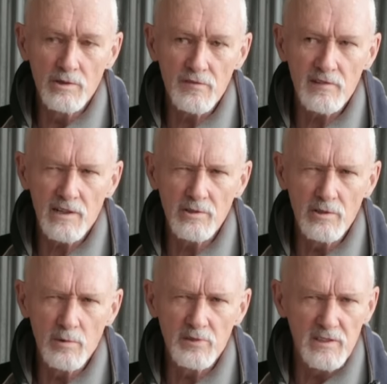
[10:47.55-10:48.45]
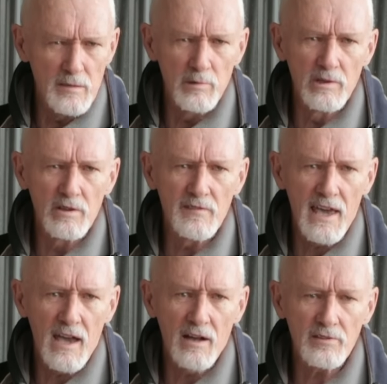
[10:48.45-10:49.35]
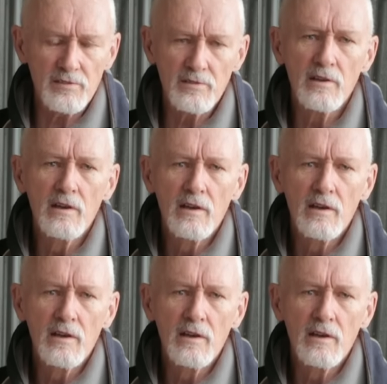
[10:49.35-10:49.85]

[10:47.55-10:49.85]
and the front door was in the middle of the house.